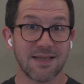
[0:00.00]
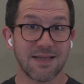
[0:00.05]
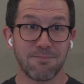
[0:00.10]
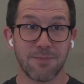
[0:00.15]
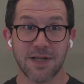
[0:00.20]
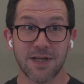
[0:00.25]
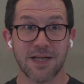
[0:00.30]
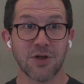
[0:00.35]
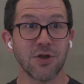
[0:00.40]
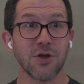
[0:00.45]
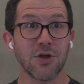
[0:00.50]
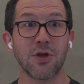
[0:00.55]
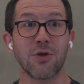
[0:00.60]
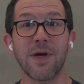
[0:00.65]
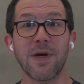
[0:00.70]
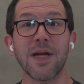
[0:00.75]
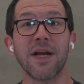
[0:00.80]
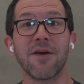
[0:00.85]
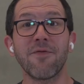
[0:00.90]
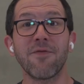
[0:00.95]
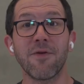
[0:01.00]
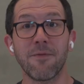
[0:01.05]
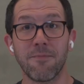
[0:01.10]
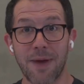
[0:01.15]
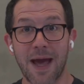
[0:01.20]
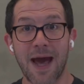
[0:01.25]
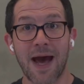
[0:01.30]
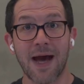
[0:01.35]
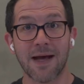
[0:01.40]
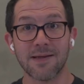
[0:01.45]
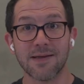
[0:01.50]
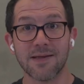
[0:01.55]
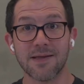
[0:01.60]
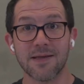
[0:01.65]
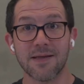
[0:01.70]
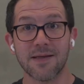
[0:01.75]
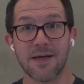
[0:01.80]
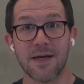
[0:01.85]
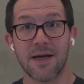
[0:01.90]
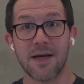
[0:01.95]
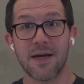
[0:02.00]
potentially 3 different paths.